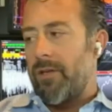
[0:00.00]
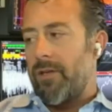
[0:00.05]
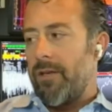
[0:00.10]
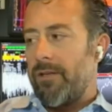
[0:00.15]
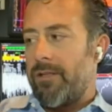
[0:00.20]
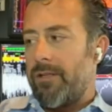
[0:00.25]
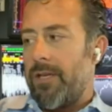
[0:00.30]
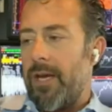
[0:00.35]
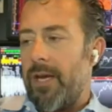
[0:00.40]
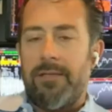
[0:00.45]
is going
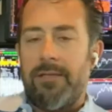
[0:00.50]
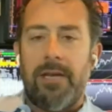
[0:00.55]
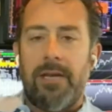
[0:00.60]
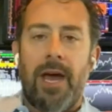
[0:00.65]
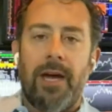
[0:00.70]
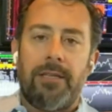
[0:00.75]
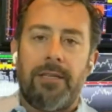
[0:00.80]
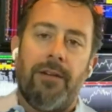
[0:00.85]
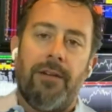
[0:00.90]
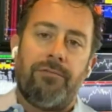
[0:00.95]
to stay
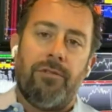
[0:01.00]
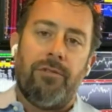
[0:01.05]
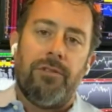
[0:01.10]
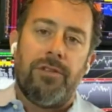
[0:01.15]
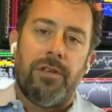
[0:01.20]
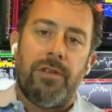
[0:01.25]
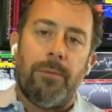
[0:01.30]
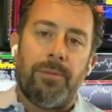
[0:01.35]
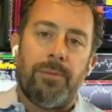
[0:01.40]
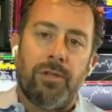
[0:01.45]
intact after
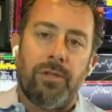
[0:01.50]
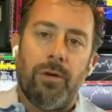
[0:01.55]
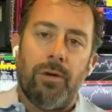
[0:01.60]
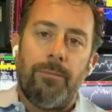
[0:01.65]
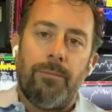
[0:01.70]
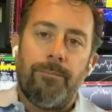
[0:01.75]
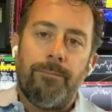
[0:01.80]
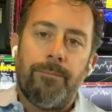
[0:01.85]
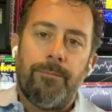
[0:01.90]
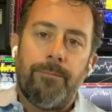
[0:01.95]
this episode.